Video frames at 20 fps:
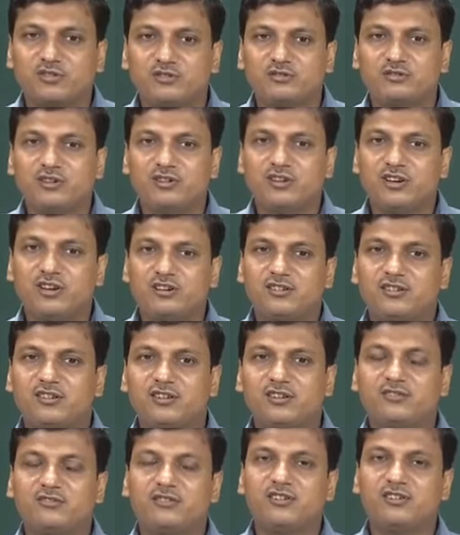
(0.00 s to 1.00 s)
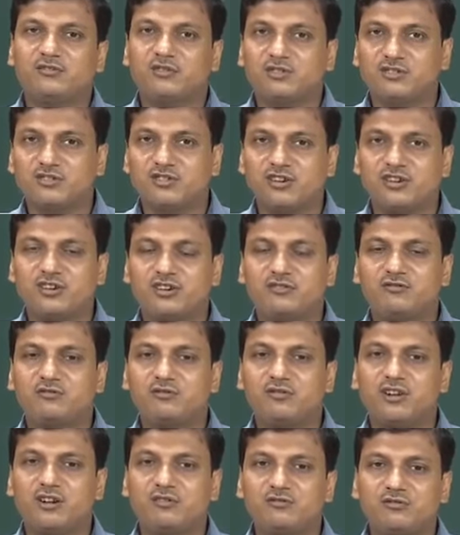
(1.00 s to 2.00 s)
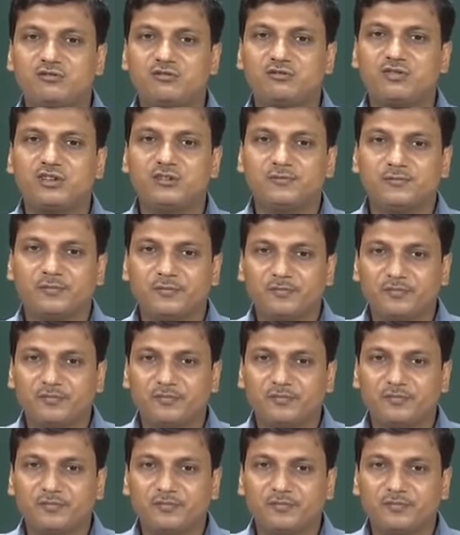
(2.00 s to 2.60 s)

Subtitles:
when austenitic cool down to the